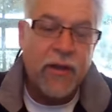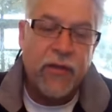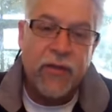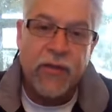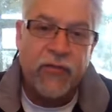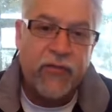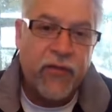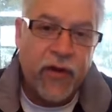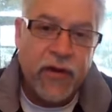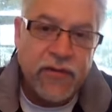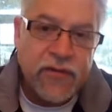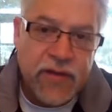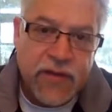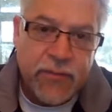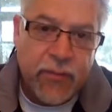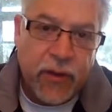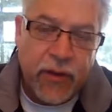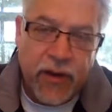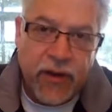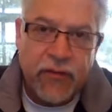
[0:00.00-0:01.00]
The Pharisees
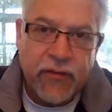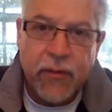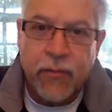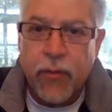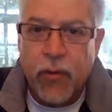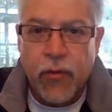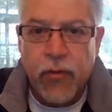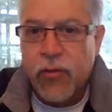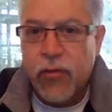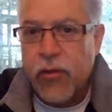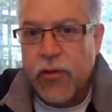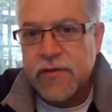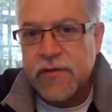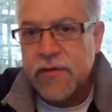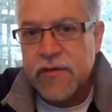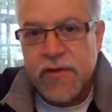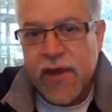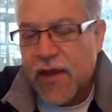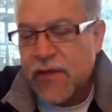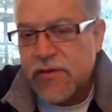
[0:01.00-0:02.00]
believed in both of those.
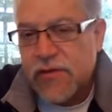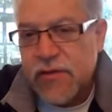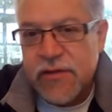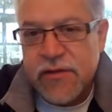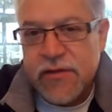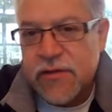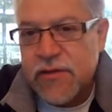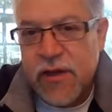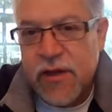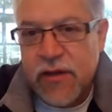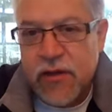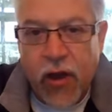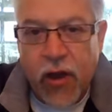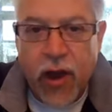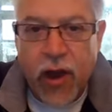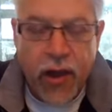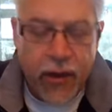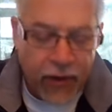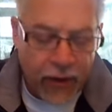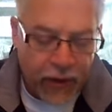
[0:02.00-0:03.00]
The Sadducees did
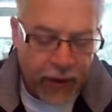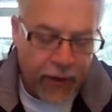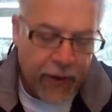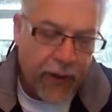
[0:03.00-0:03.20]
not.